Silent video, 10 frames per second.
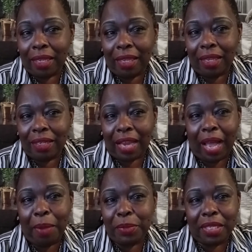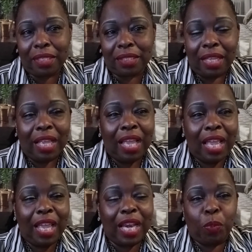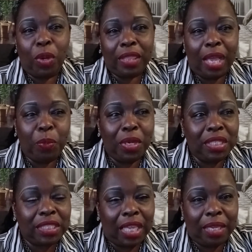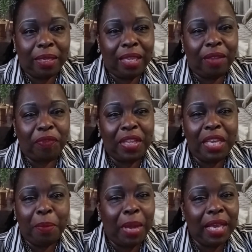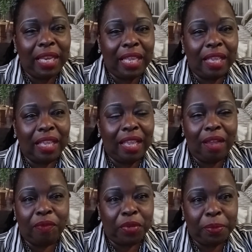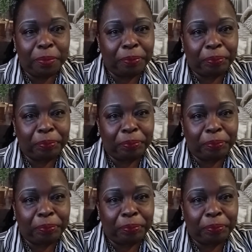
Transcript: And I'm just, and one thing I want to say, if anybody ever